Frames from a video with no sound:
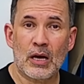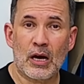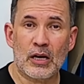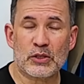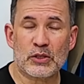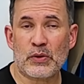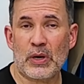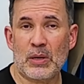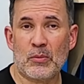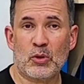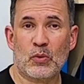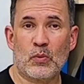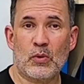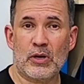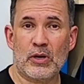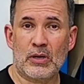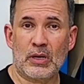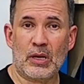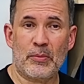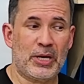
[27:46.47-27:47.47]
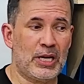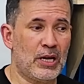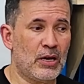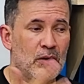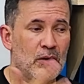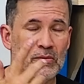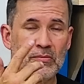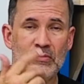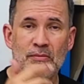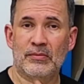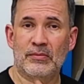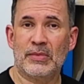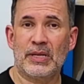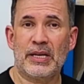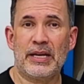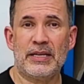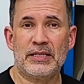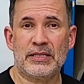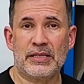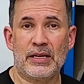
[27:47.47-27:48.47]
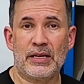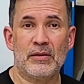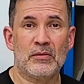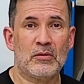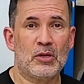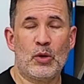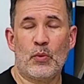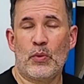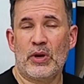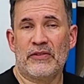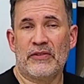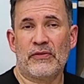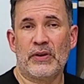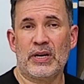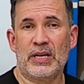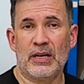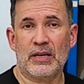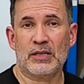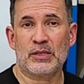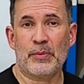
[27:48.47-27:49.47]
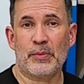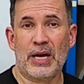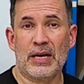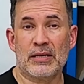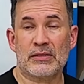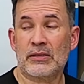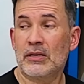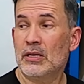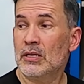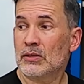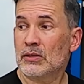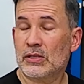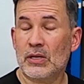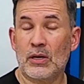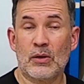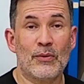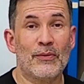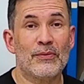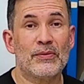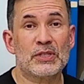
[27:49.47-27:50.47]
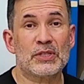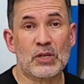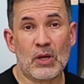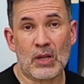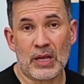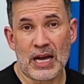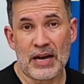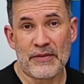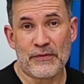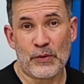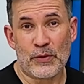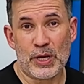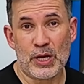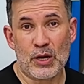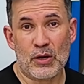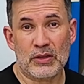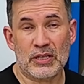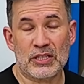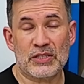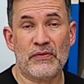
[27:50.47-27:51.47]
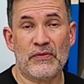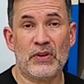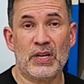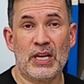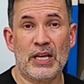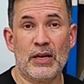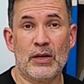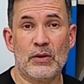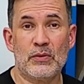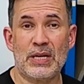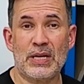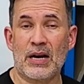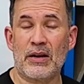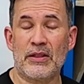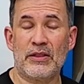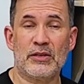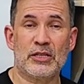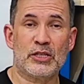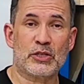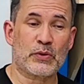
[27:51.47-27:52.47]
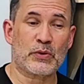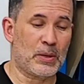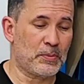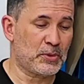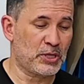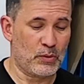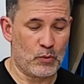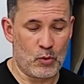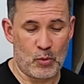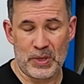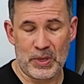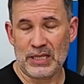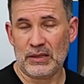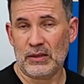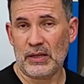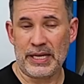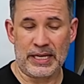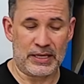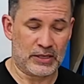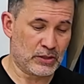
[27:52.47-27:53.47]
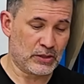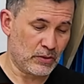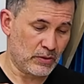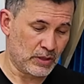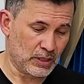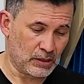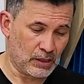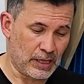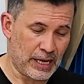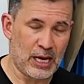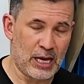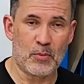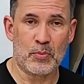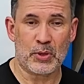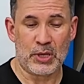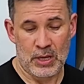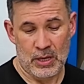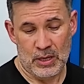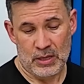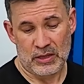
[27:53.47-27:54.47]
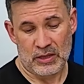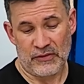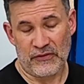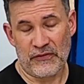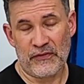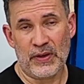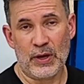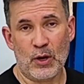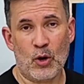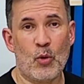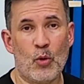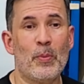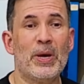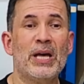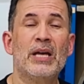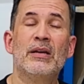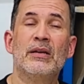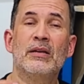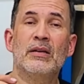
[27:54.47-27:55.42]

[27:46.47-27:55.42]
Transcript: Unscramble the word, let me know. Easy, you win a free dust mask. So that's all I got for you on this video. Down in the description will be links to the lamp, the film,